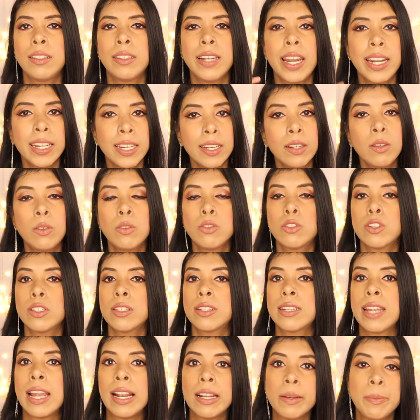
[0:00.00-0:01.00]
ready to
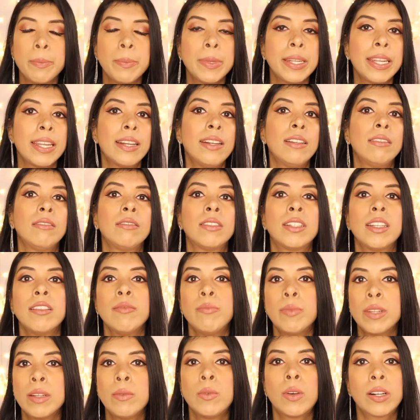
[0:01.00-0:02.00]
just help me and
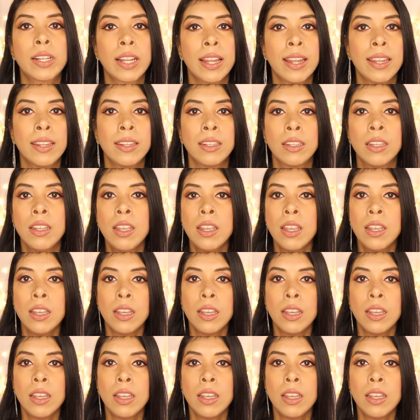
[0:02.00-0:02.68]
give me what I